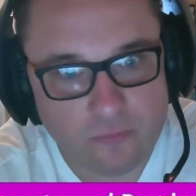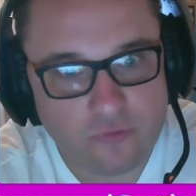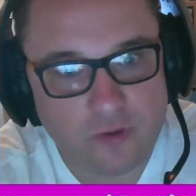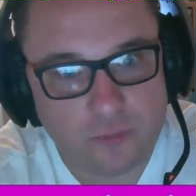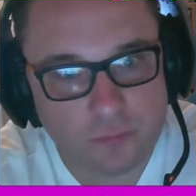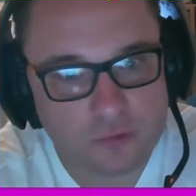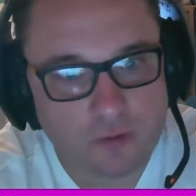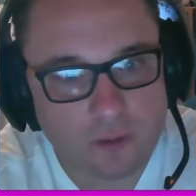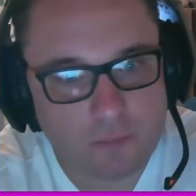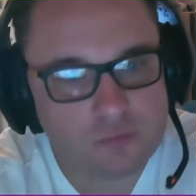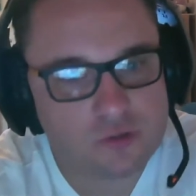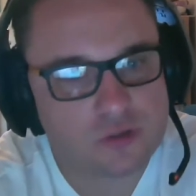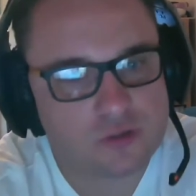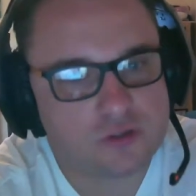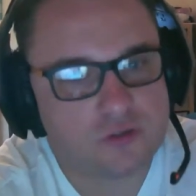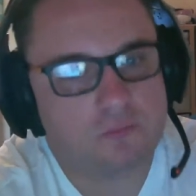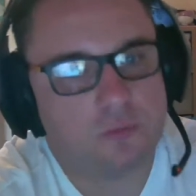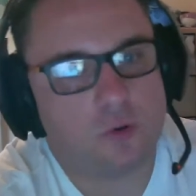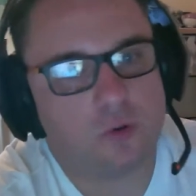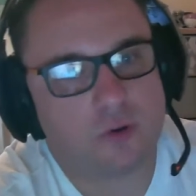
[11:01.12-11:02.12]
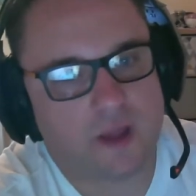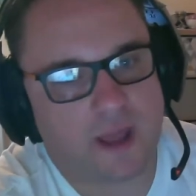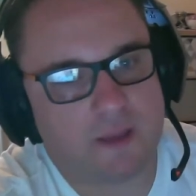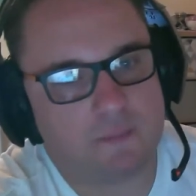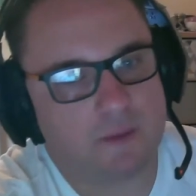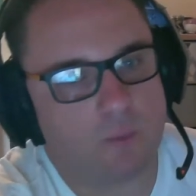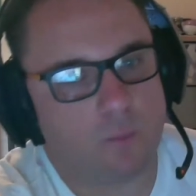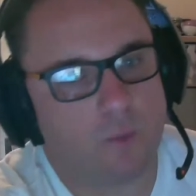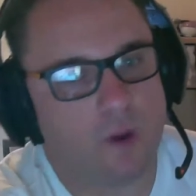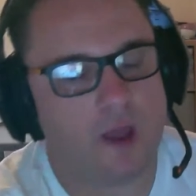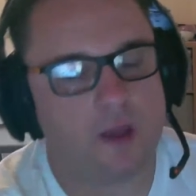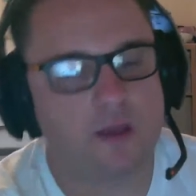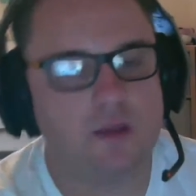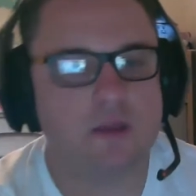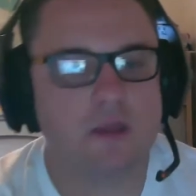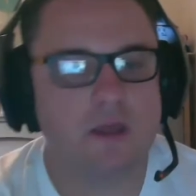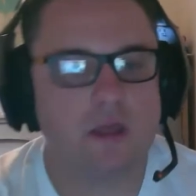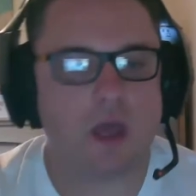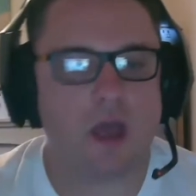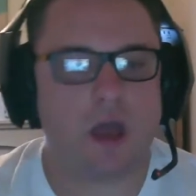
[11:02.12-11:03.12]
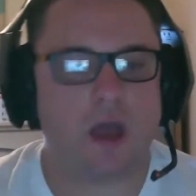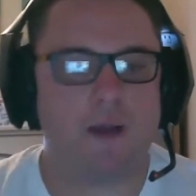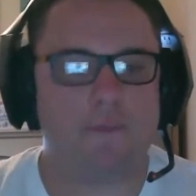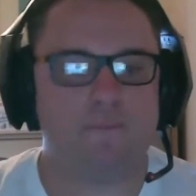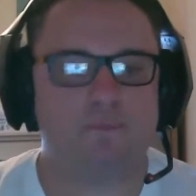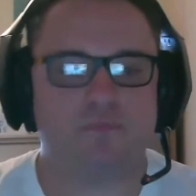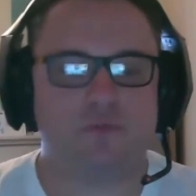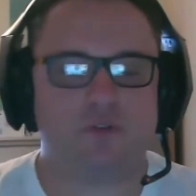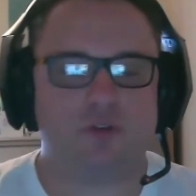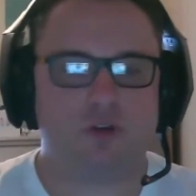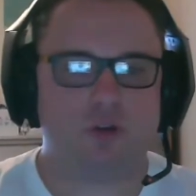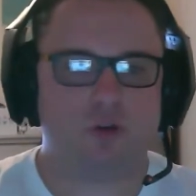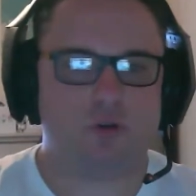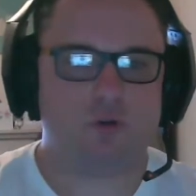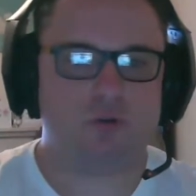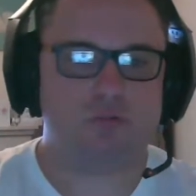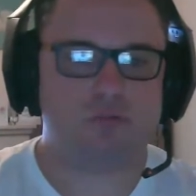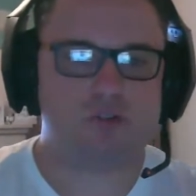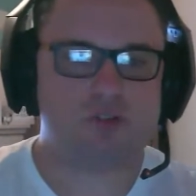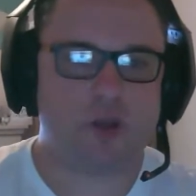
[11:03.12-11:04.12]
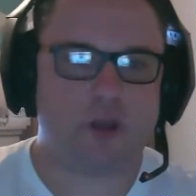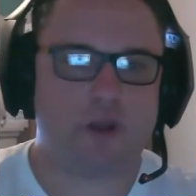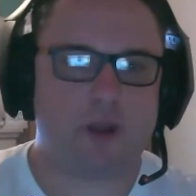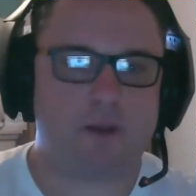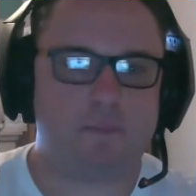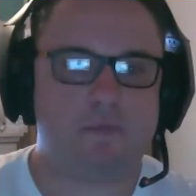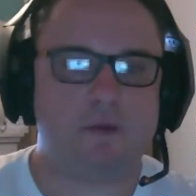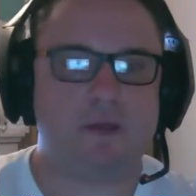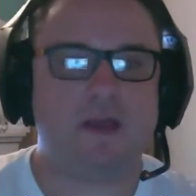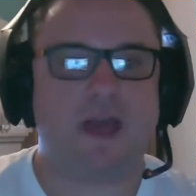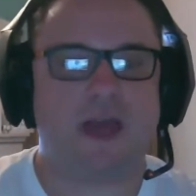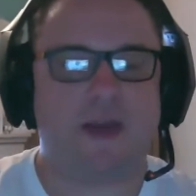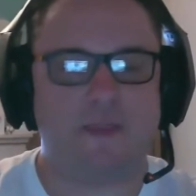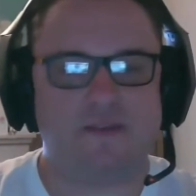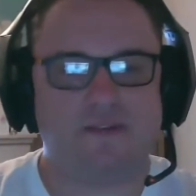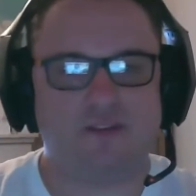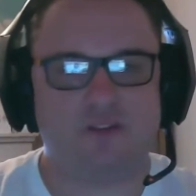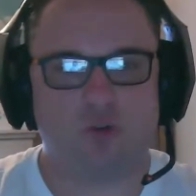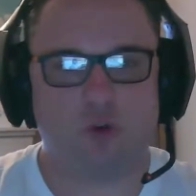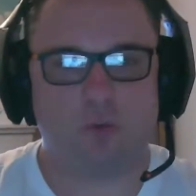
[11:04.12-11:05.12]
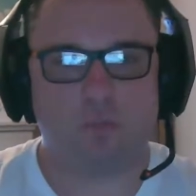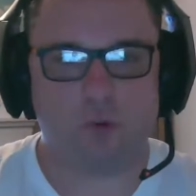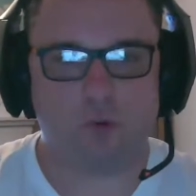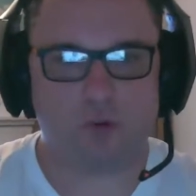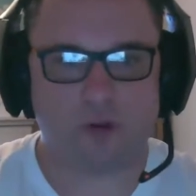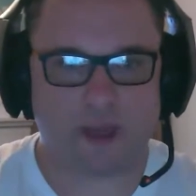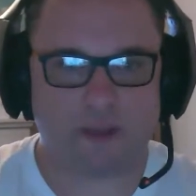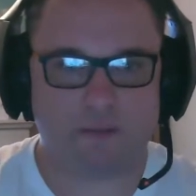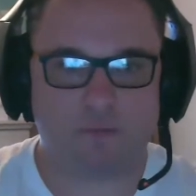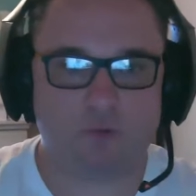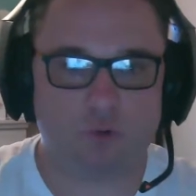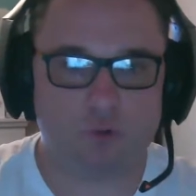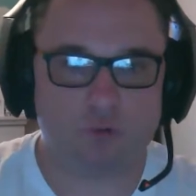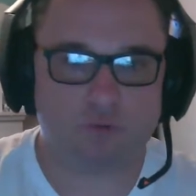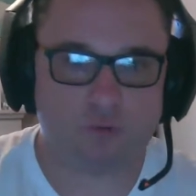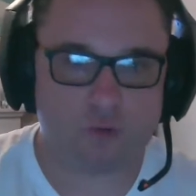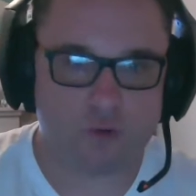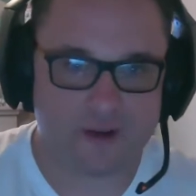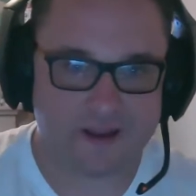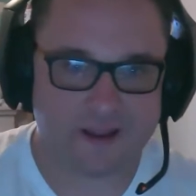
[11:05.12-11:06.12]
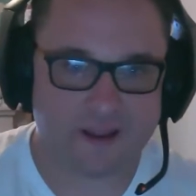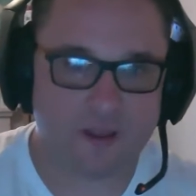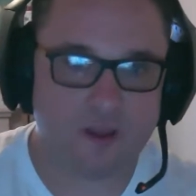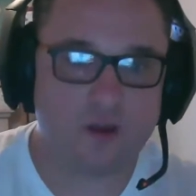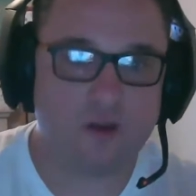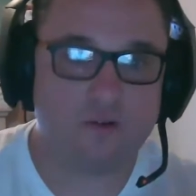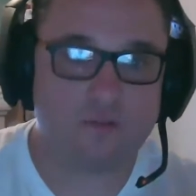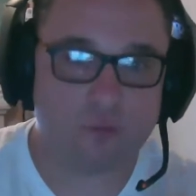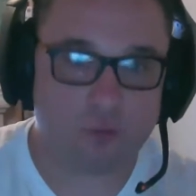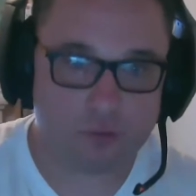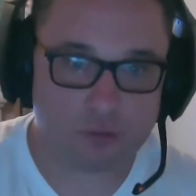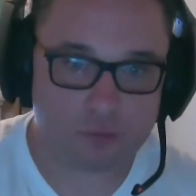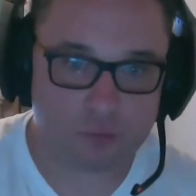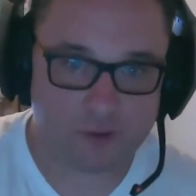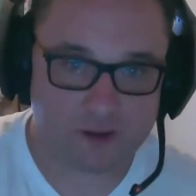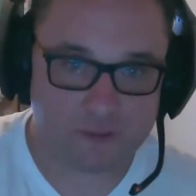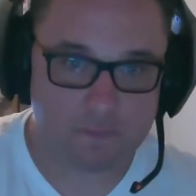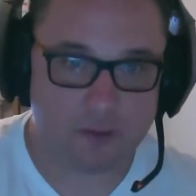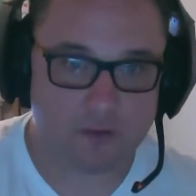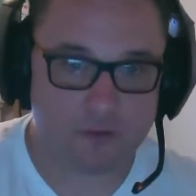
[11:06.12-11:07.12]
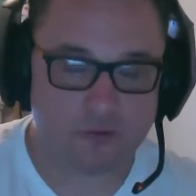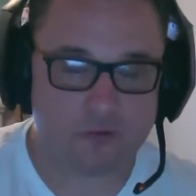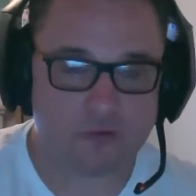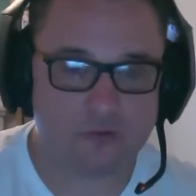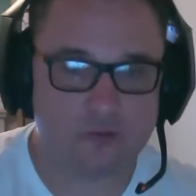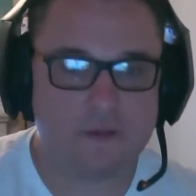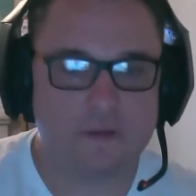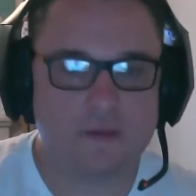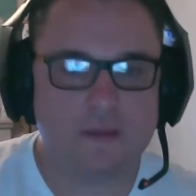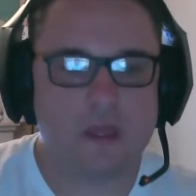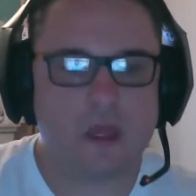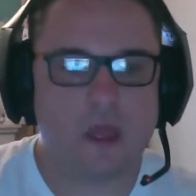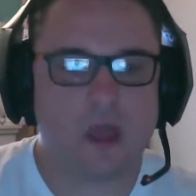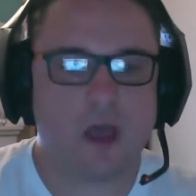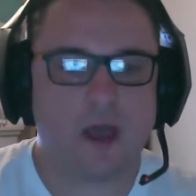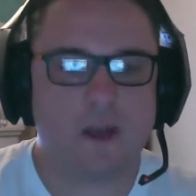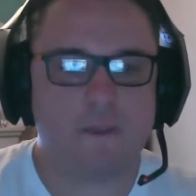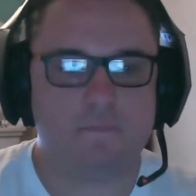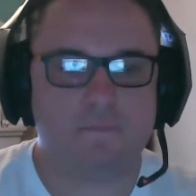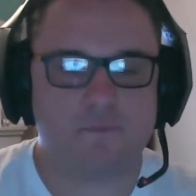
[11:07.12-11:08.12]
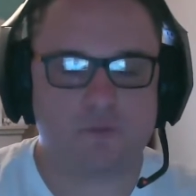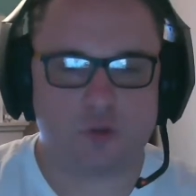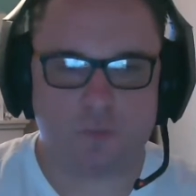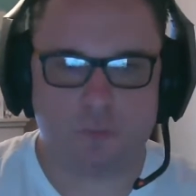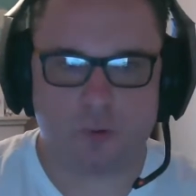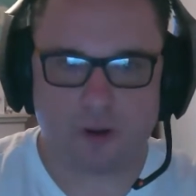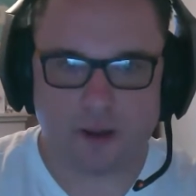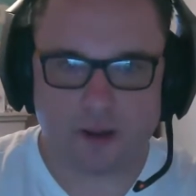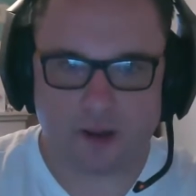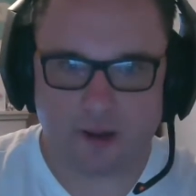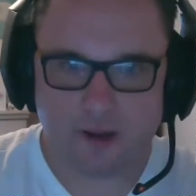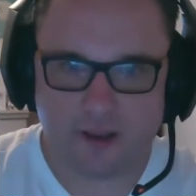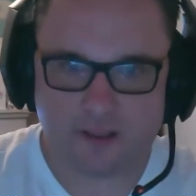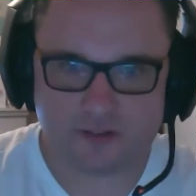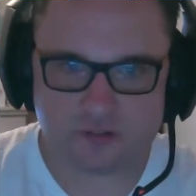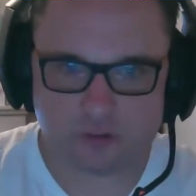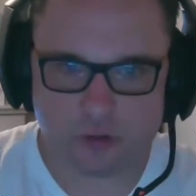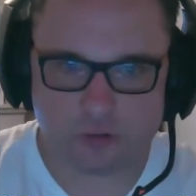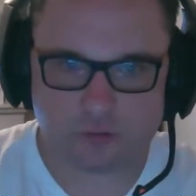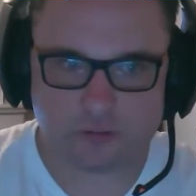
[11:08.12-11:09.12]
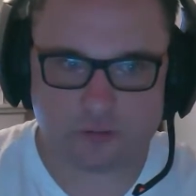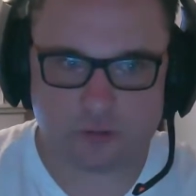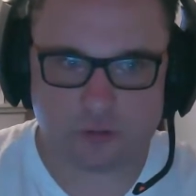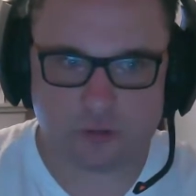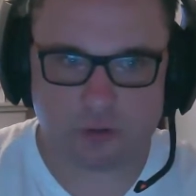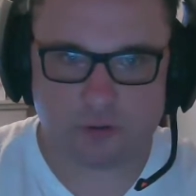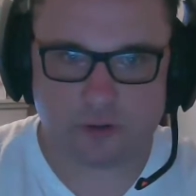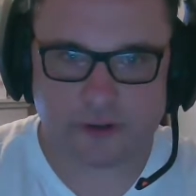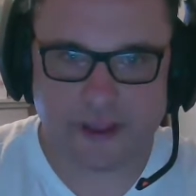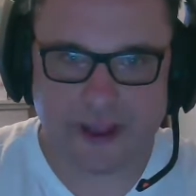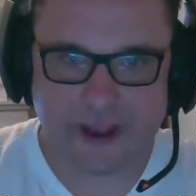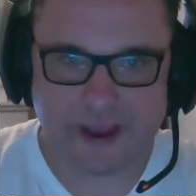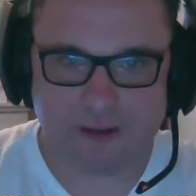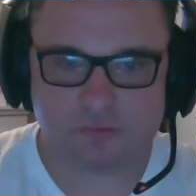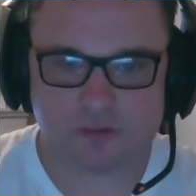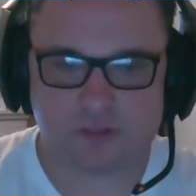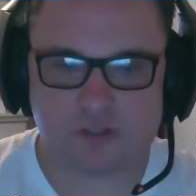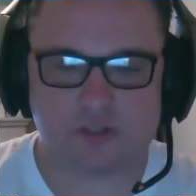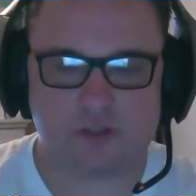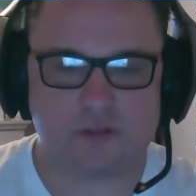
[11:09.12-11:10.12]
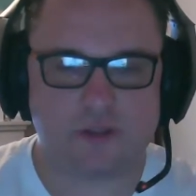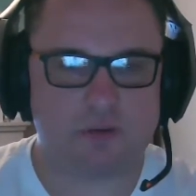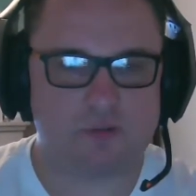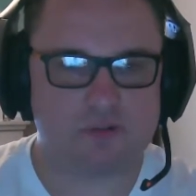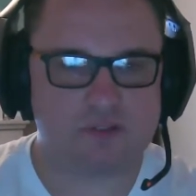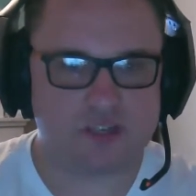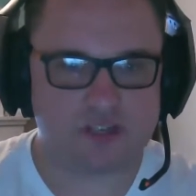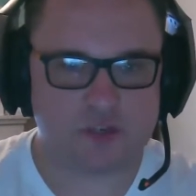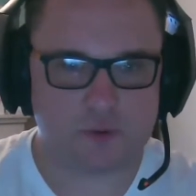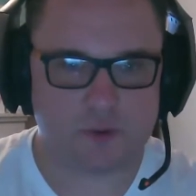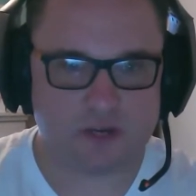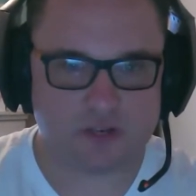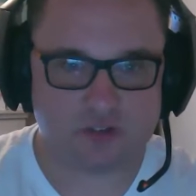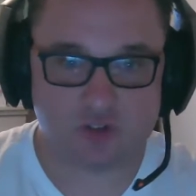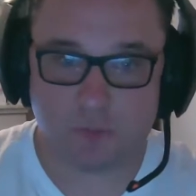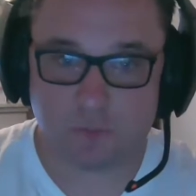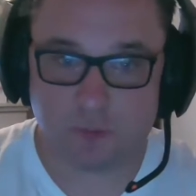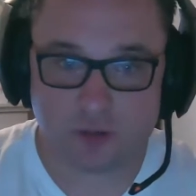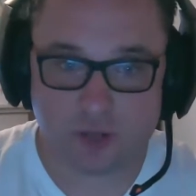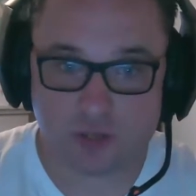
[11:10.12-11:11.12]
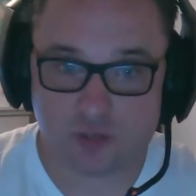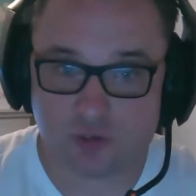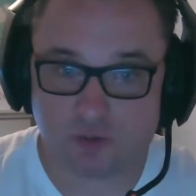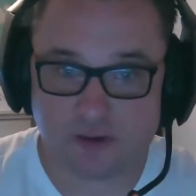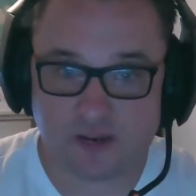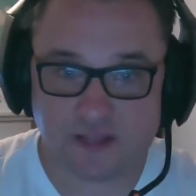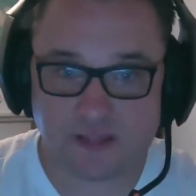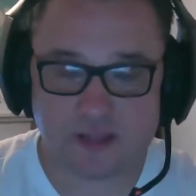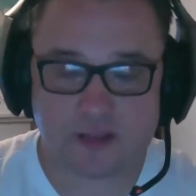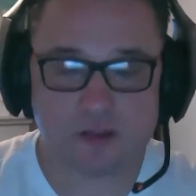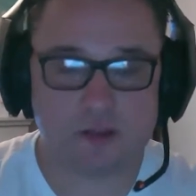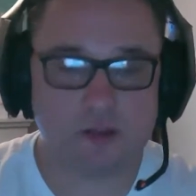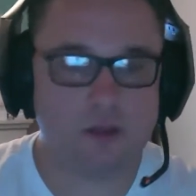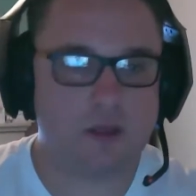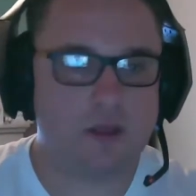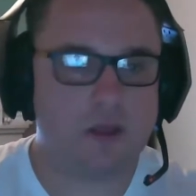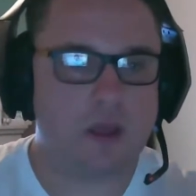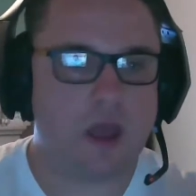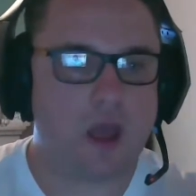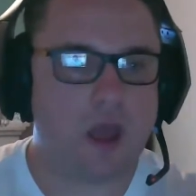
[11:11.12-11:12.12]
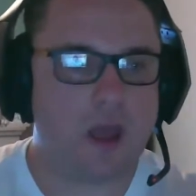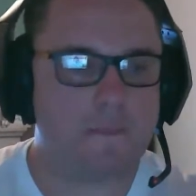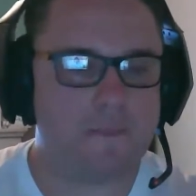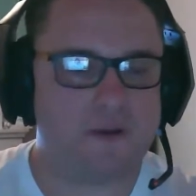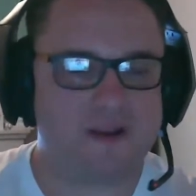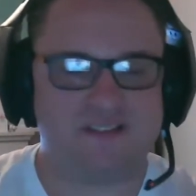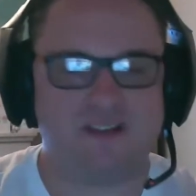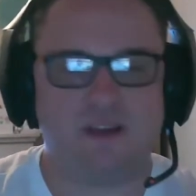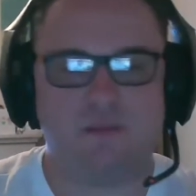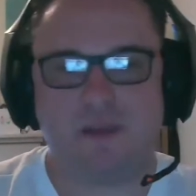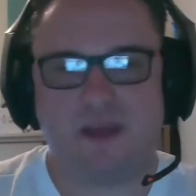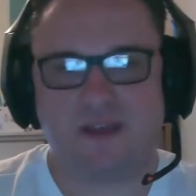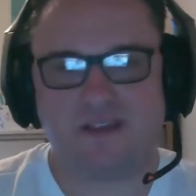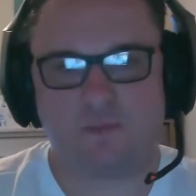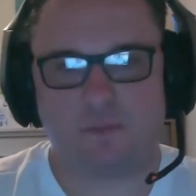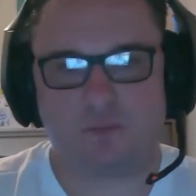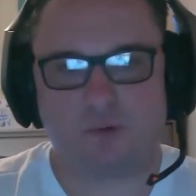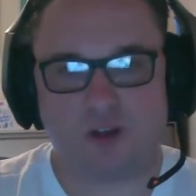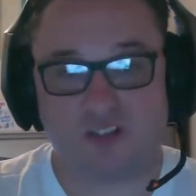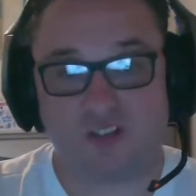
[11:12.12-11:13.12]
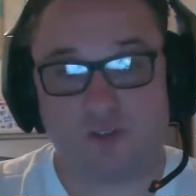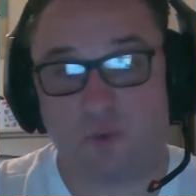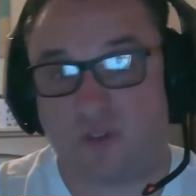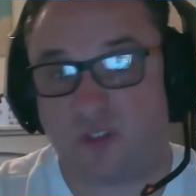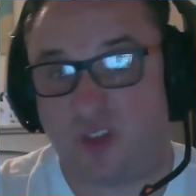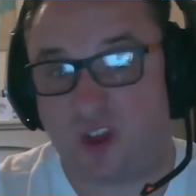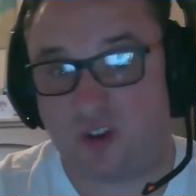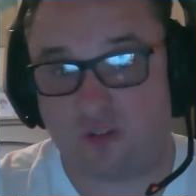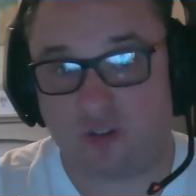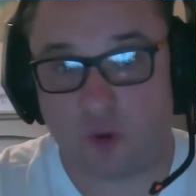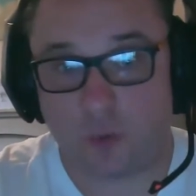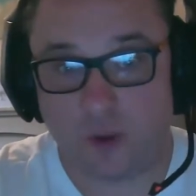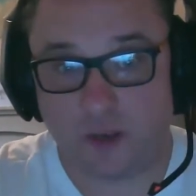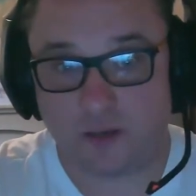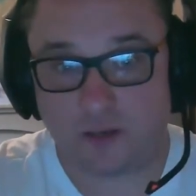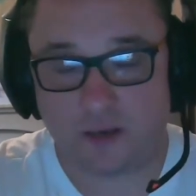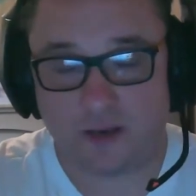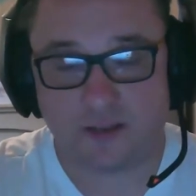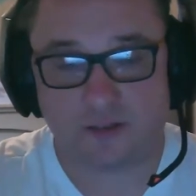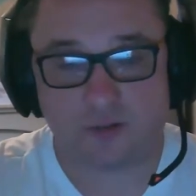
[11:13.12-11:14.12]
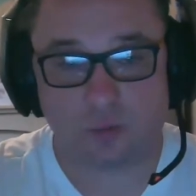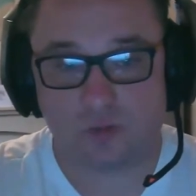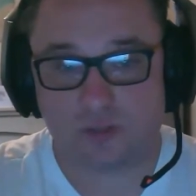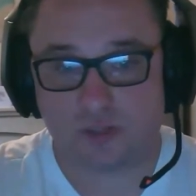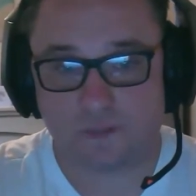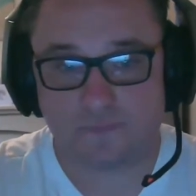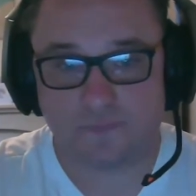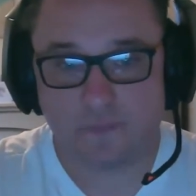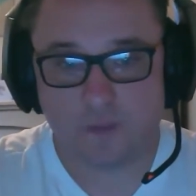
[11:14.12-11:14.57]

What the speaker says: subscription to board gaming where you sign up and they send you a board game for free for 3 months. You put a little list on your account so they don't send you any duplicates or anything. But it's an amazing prize. It's worth £100. It's awesome.